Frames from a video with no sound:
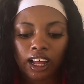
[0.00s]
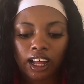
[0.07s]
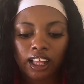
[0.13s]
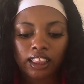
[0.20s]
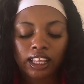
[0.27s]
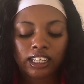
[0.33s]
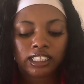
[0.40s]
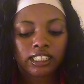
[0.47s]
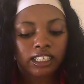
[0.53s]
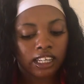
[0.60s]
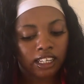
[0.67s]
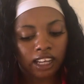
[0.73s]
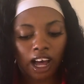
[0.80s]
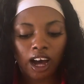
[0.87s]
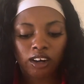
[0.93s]
that
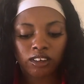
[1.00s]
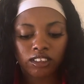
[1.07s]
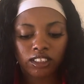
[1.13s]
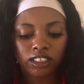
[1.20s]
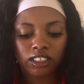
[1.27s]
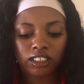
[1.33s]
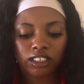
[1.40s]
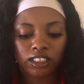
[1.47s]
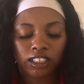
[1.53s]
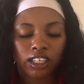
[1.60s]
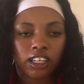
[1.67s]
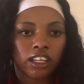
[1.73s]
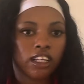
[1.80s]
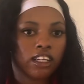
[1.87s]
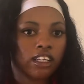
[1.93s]
stand out
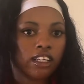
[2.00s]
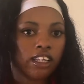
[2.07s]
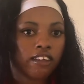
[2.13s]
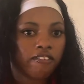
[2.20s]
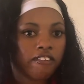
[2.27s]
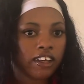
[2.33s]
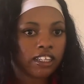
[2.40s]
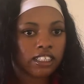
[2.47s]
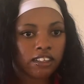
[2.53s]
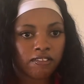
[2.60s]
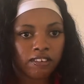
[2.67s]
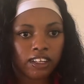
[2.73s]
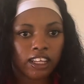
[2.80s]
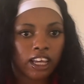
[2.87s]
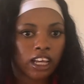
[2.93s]
in
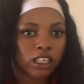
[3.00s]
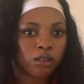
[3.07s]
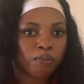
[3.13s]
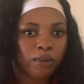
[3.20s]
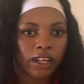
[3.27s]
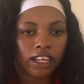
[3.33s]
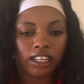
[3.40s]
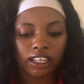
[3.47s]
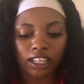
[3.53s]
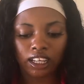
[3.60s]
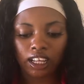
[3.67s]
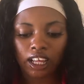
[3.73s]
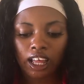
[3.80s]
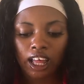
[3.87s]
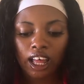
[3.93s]
effectively
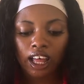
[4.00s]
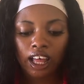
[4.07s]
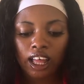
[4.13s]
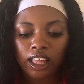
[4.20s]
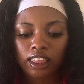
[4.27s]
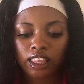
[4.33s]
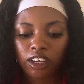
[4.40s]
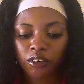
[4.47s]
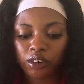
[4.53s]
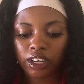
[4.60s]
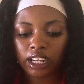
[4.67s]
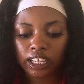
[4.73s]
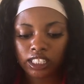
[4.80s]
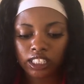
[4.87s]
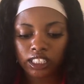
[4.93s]
explaining the
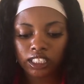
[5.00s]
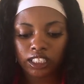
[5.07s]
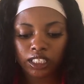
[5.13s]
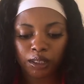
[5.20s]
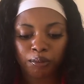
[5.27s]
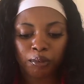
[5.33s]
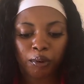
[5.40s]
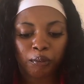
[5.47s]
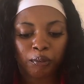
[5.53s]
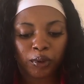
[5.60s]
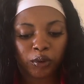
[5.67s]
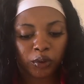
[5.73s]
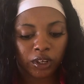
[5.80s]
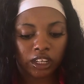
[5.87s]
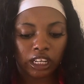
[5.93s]
relationship
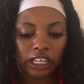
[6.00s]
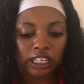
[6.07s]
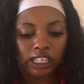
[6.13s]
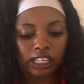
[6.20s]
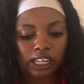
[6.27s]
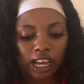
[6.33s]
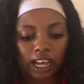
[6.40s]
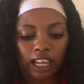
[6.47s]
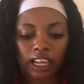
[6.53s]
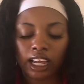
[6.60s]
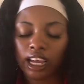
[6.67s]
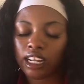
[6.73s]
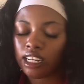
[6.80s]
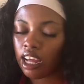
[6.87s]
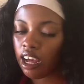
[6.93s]
between India
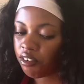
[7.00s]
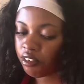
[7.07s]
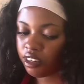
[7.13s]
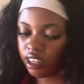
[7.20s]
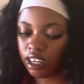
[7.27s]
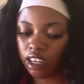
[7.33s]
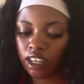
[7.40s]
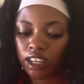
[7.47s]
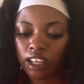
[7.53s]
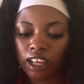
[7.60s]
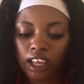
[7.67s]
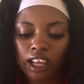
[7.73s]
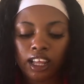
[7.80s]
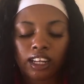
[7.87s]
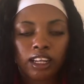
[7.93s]
and Africa.
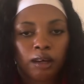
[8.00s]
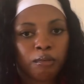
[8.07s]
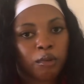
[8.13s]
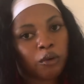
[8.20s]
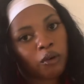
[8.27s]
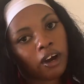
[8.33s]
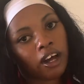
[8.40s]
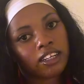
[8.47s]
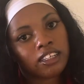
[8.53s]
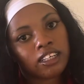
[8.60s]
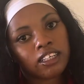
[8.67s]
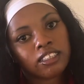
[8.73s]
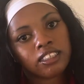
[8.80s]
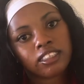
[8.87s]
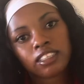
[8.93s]
Number one,
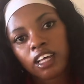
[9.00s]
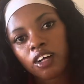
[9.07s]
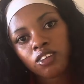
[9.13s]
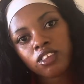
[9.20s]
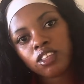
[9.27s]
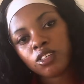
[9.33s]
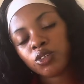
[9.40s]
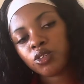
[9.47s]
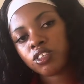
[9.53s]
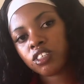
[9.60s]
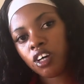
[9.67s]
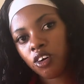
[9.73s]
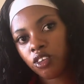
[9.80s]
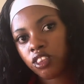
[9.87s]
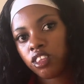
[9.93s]
South to
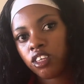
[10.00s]
South